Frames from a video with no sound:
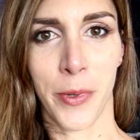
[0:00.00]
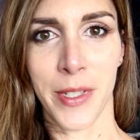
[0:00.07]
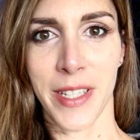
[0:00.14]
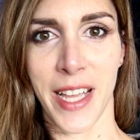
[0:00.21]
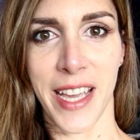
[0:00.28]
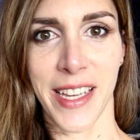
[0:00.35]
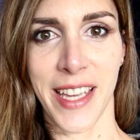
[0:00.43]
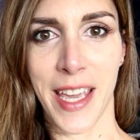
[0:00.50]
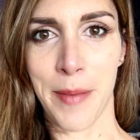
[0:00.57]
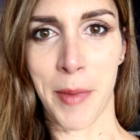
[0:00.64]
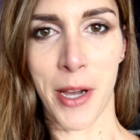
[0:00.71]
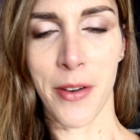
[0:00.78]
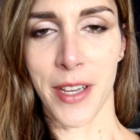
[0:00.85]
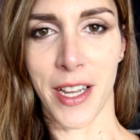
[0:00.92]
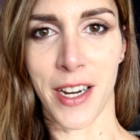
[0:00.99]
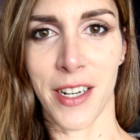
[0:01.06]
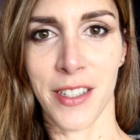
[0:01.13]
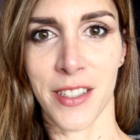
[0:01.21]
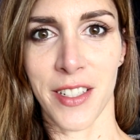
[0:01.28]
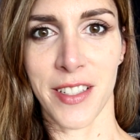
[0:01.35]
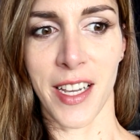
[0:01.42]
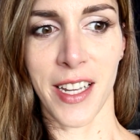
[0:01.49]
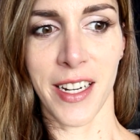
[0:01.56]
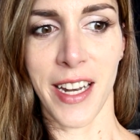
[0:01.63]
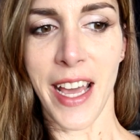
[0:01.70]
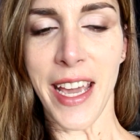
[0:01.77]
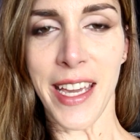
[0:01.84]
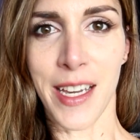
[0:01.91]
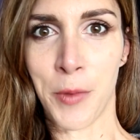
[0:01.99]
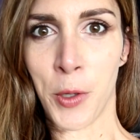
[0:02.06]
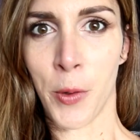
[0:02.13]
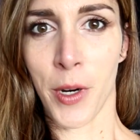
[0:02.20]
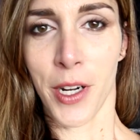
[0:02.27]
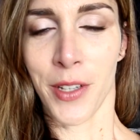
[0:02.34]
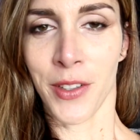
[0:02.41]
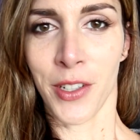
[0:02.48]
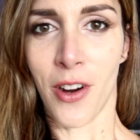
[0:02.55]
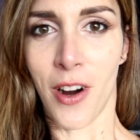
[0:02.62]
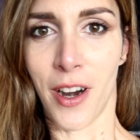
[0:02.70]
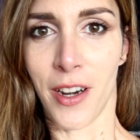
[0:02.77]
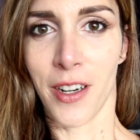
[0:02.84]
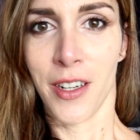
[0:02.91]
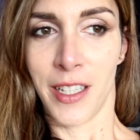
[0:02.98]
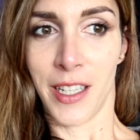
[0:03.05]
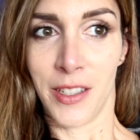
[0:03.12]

One day came out here and decided, hey, I'm gonna work on the car.